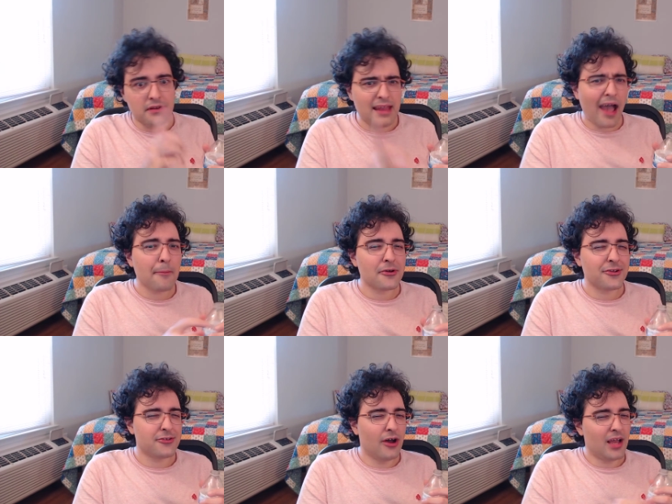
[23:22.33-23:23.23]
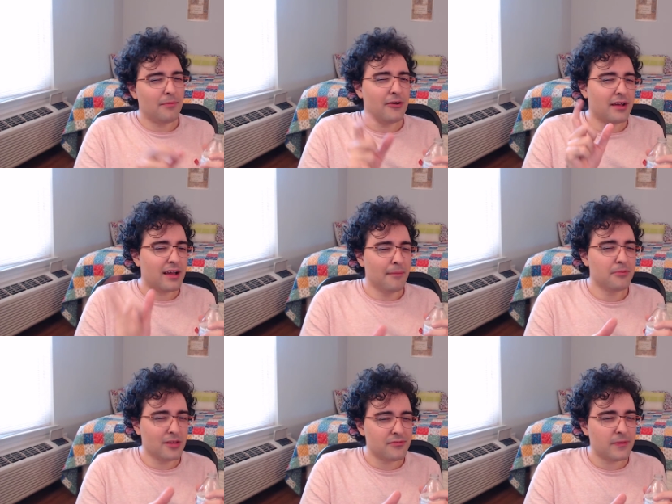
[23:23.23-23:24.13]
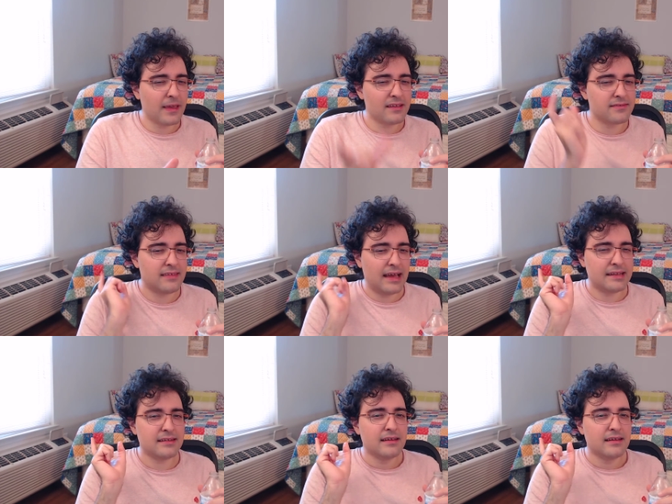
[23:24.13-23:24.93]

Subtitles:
Now I'm going to talk about a couple of things that